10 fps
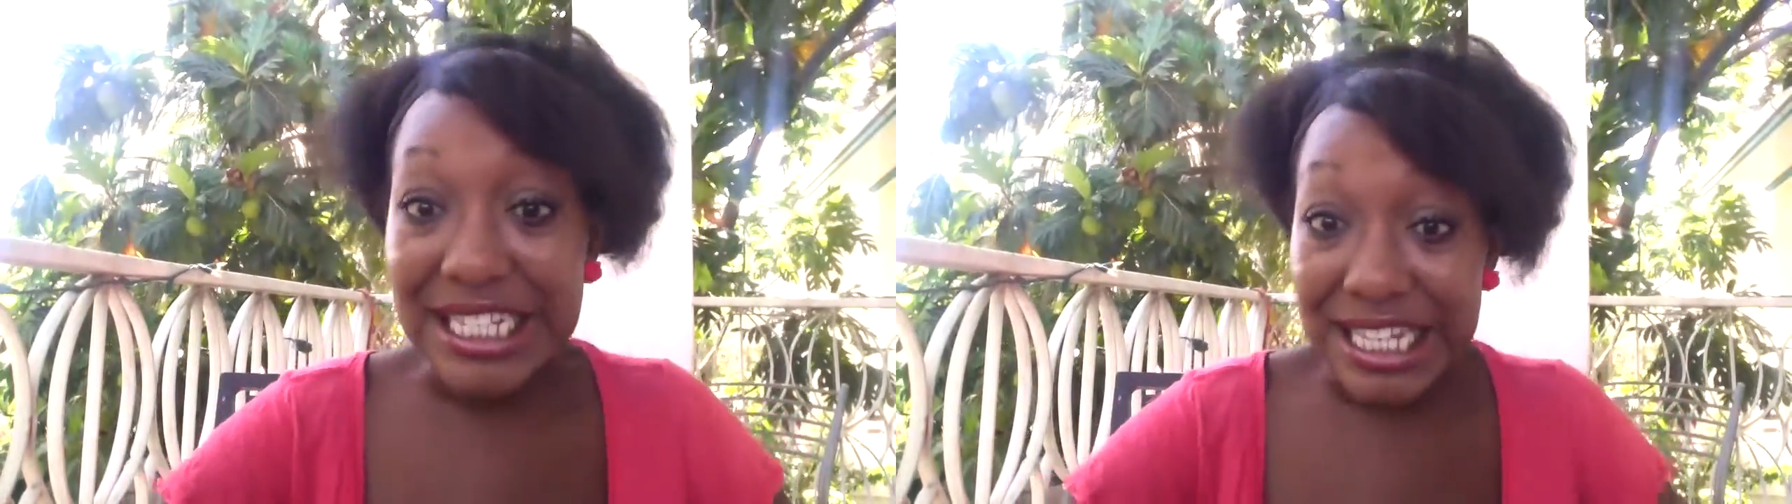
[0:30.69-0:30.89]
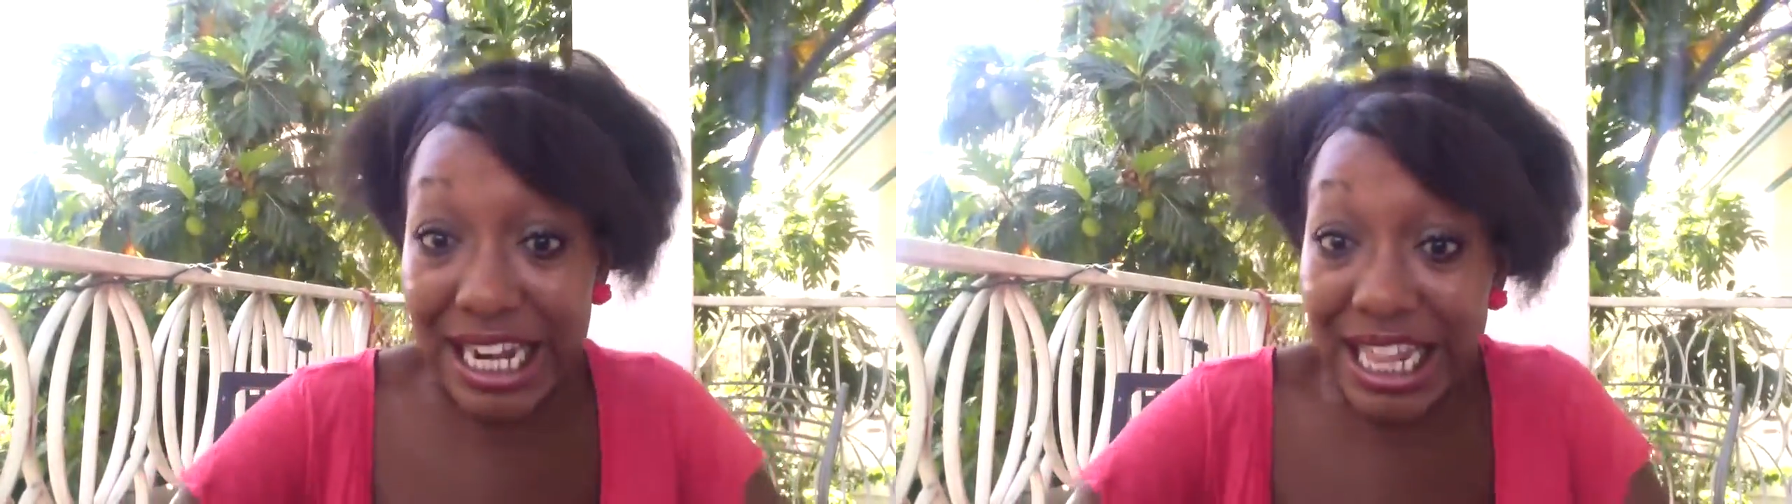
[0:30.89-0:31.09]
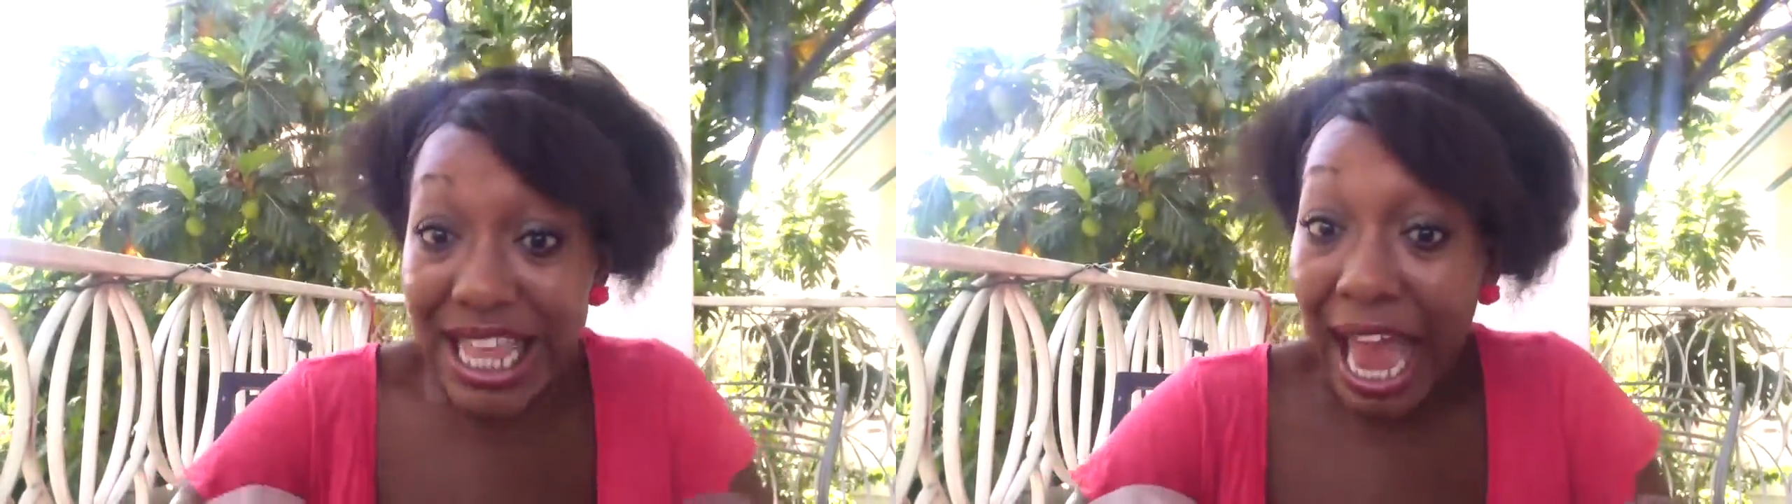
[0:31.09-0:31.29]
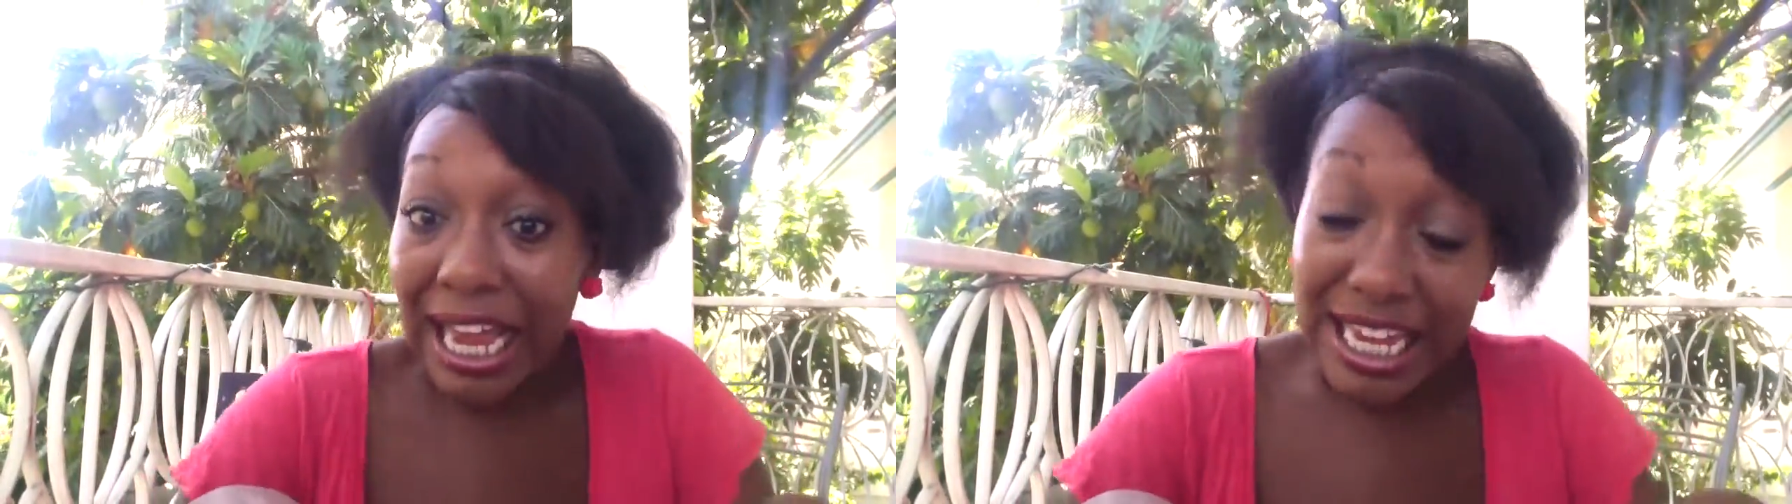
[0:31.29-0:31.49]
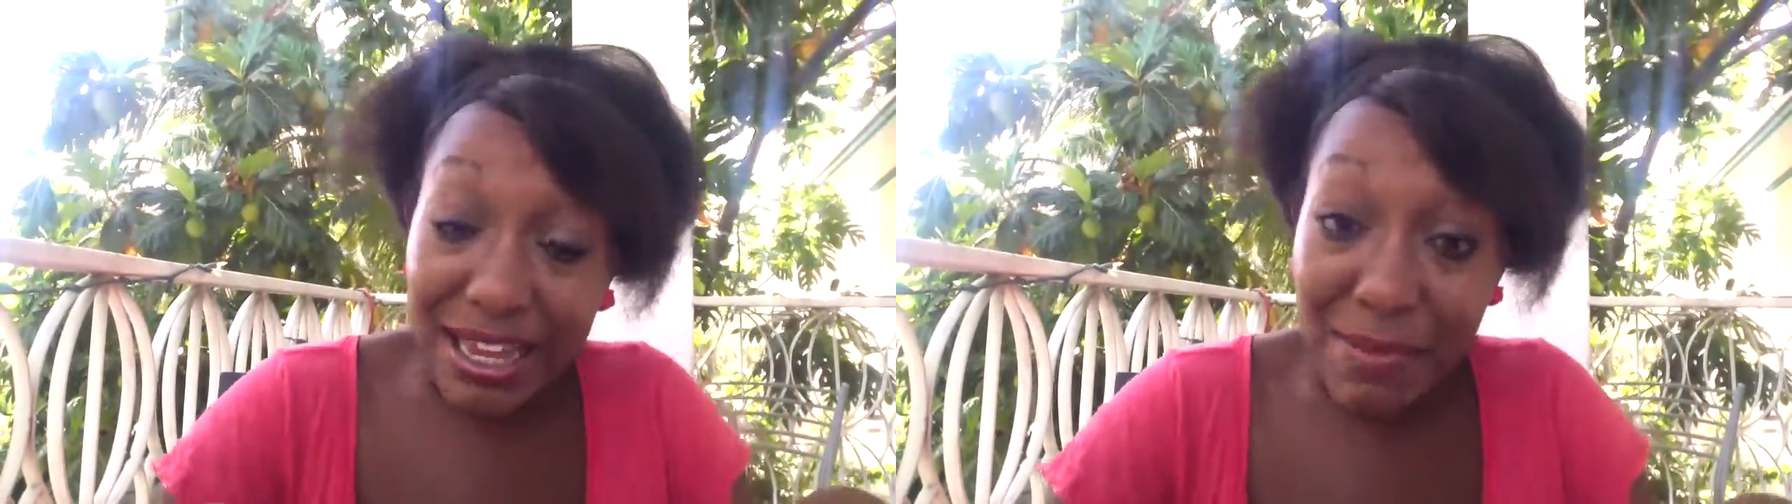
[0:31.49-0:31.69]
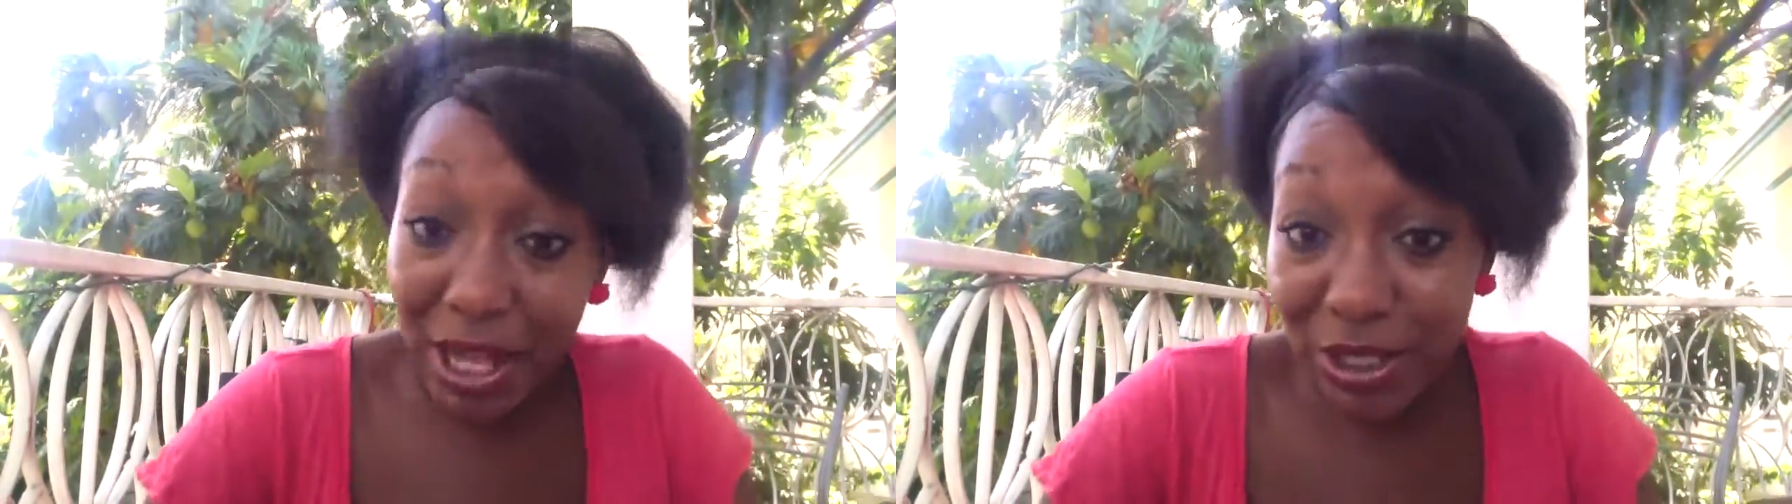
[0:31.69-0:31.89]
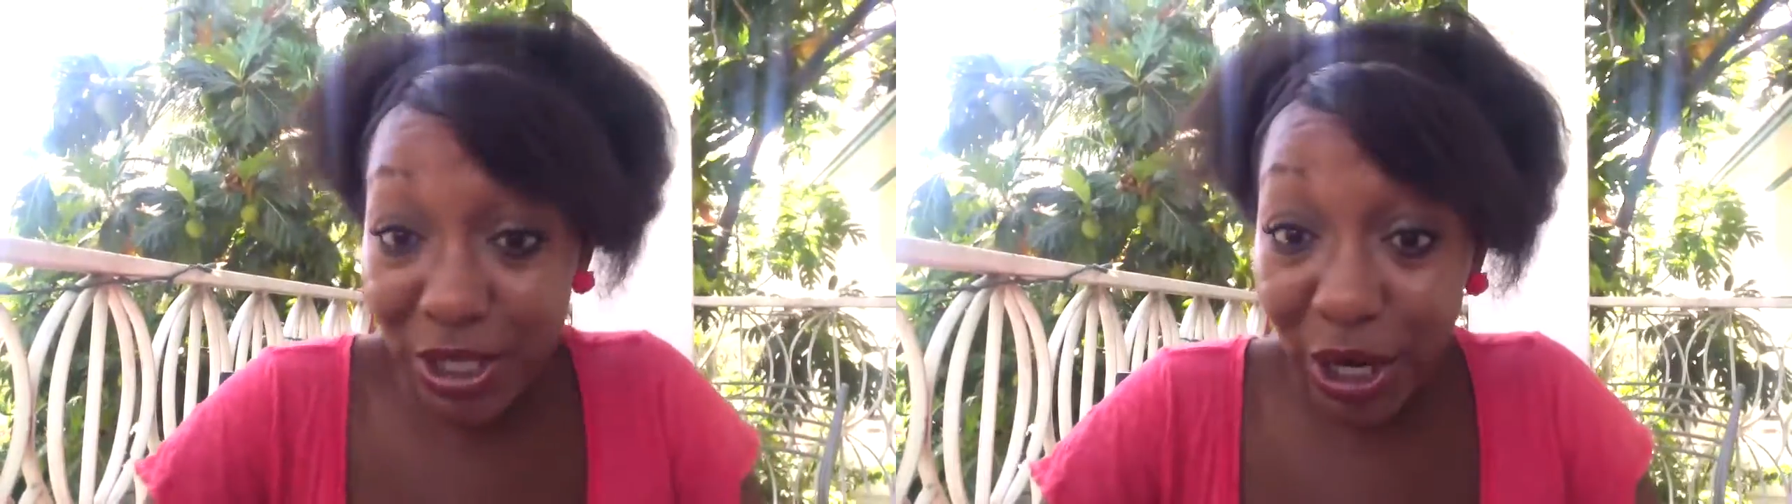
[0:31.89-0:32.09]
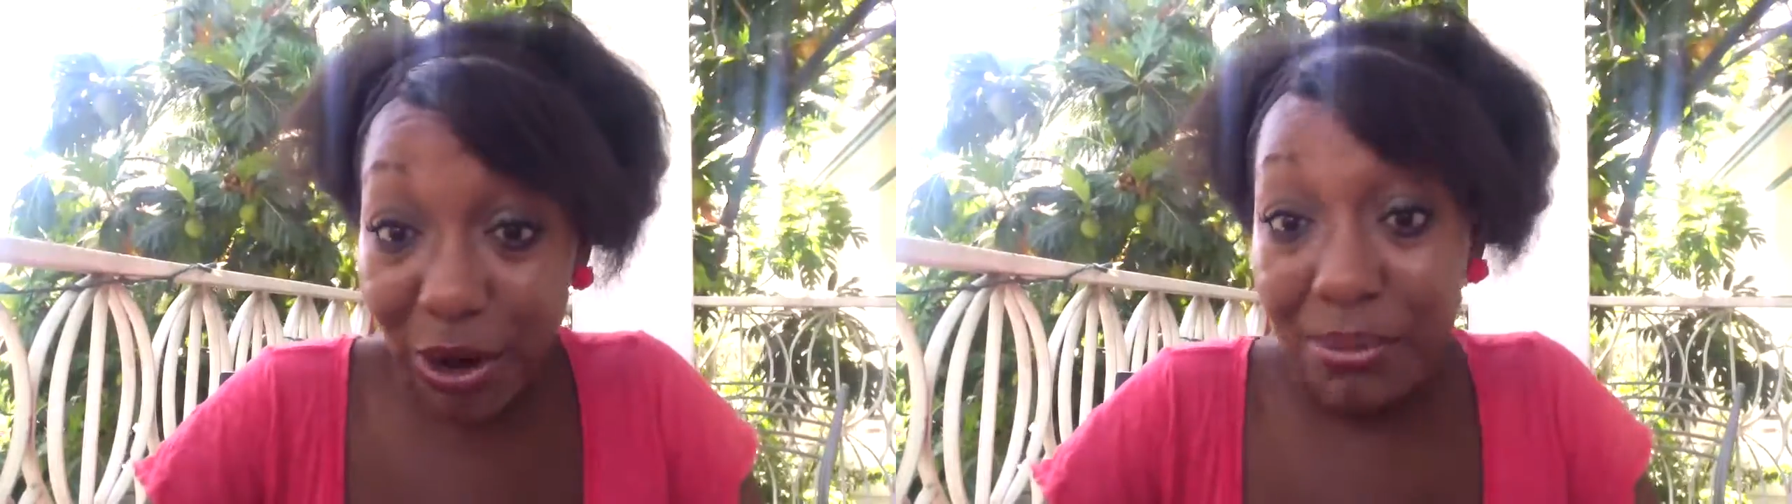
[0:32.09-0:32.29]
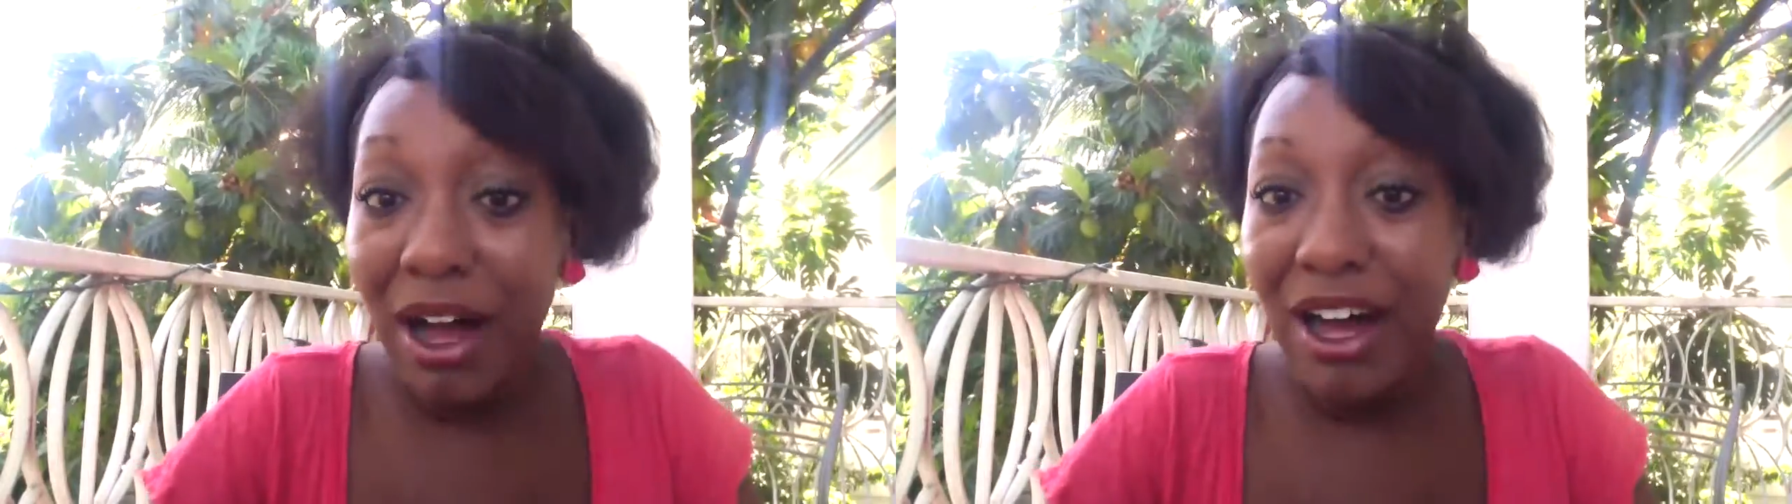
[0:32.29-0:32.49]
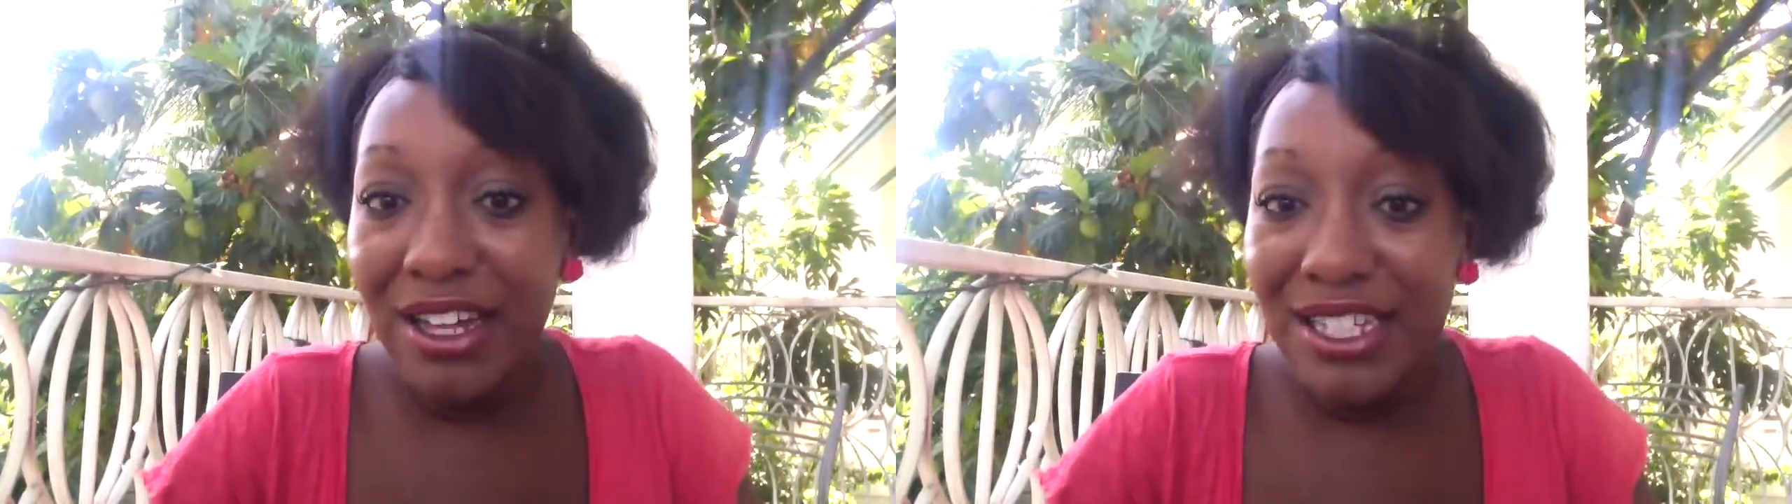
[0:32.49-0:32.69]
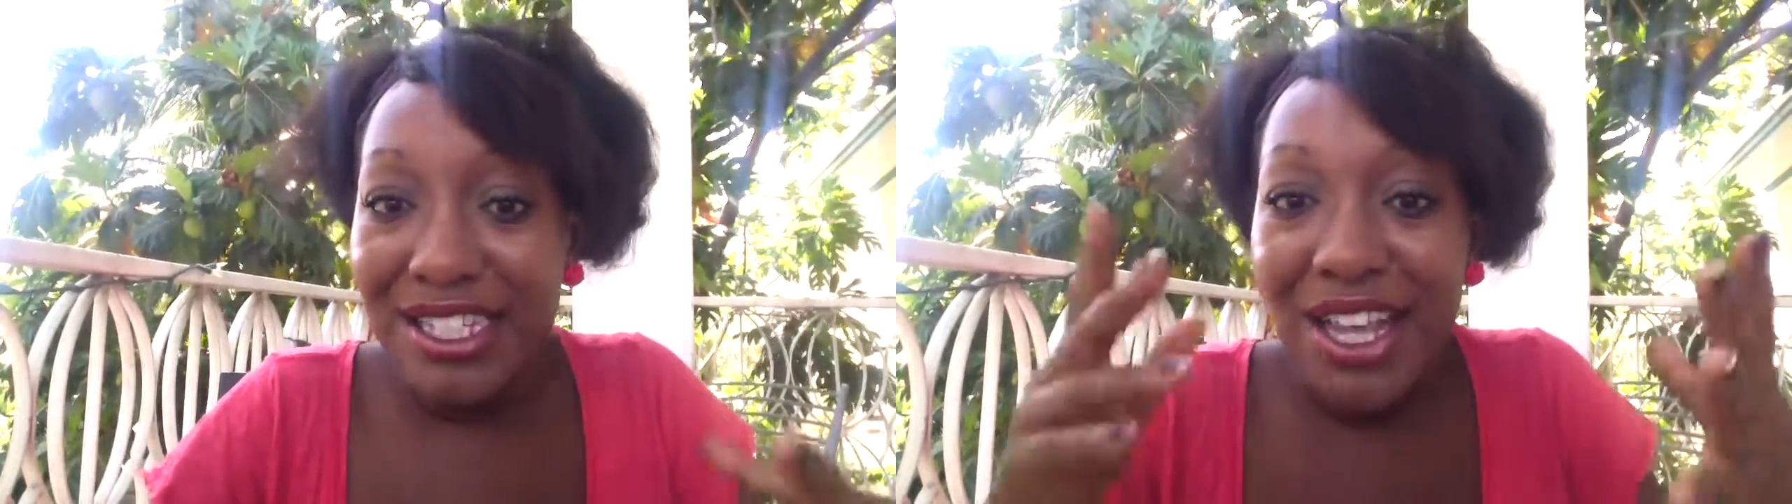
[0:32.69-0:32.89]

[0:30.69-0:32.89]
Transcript: sending that email to your boss,